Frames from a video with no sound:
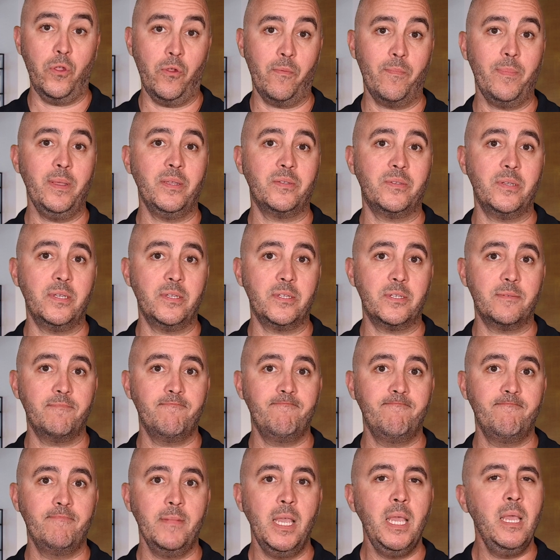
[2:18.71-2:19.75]
your business.
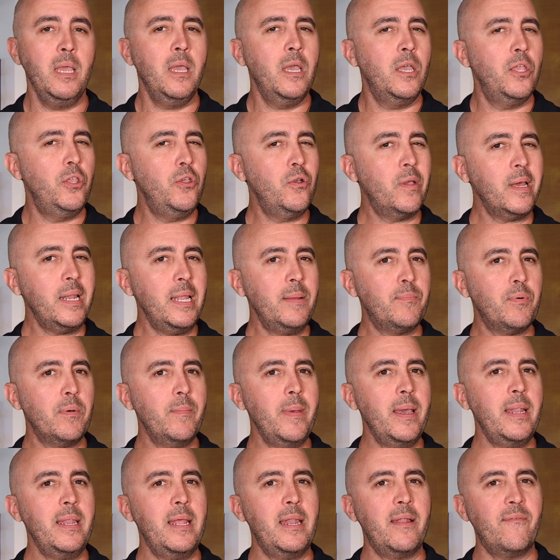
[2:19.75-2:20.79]
You can
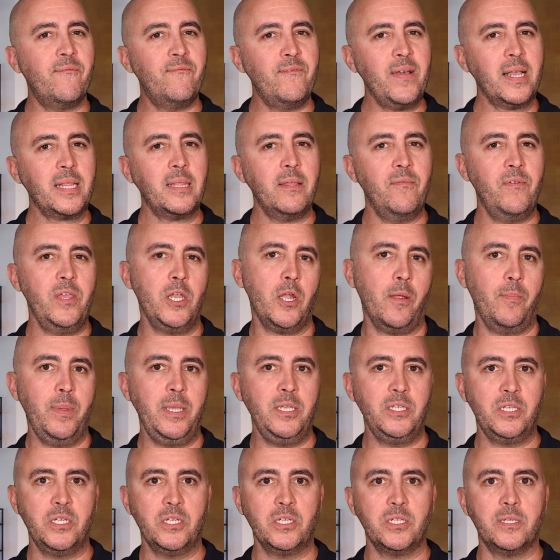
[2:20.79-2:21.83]
implement an effective
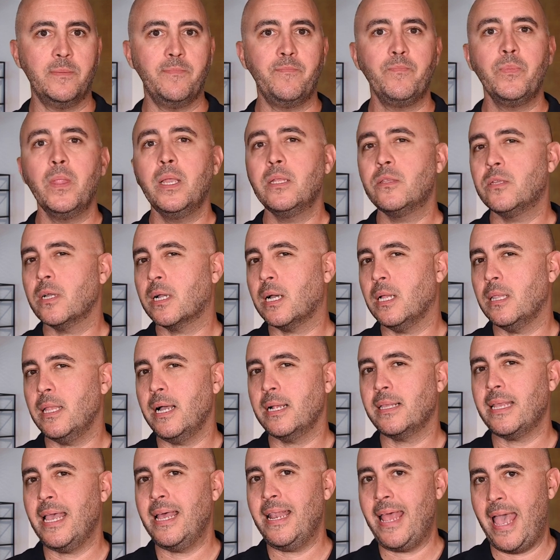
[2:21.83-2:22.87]
ERP system to
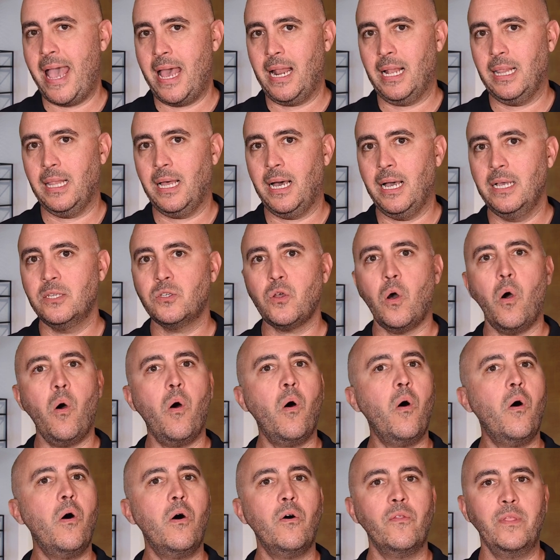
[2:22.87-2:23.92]
collect and analyze
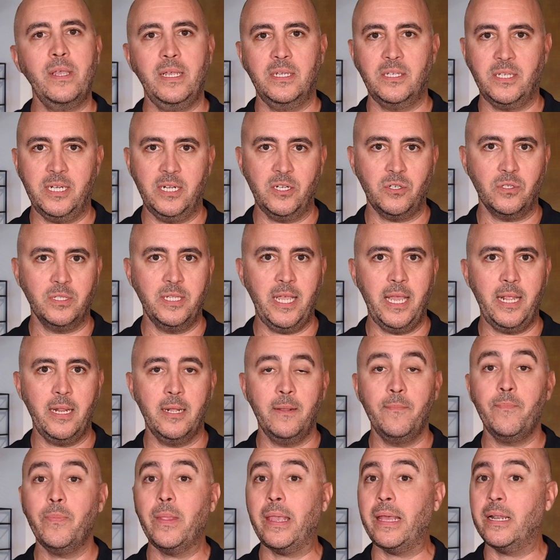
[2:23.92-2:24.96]
all the essential
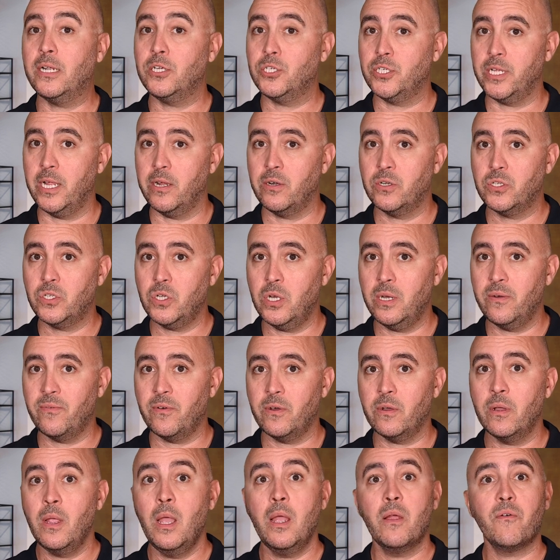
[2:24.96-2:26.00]
data in a shared
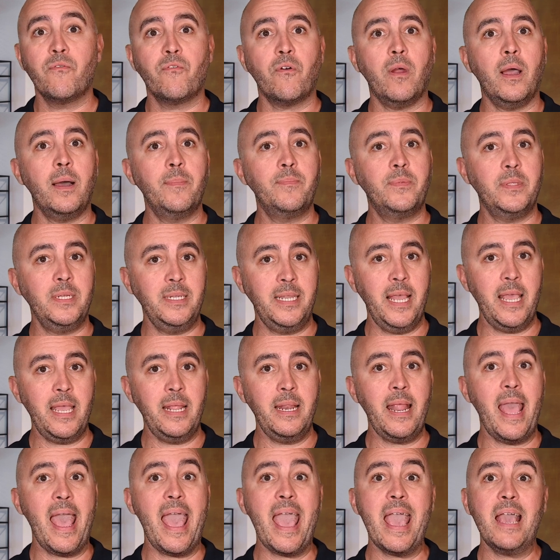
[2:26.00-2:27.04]
server for up-to-date
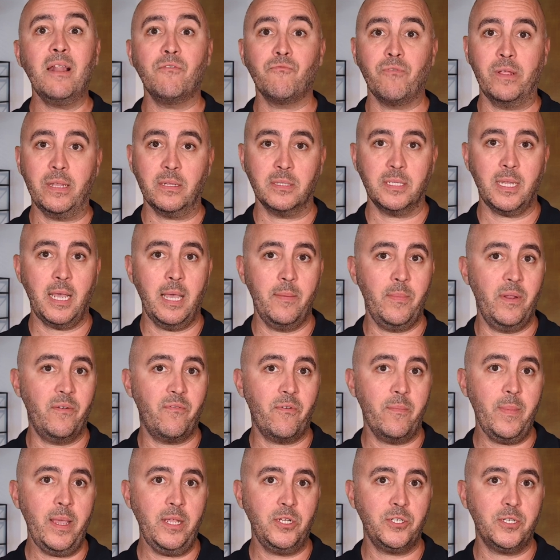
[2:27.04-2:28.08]
and real-time
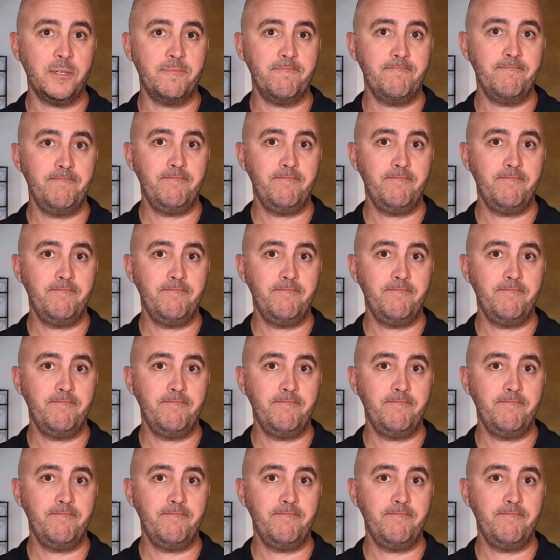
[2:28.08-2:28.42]
information.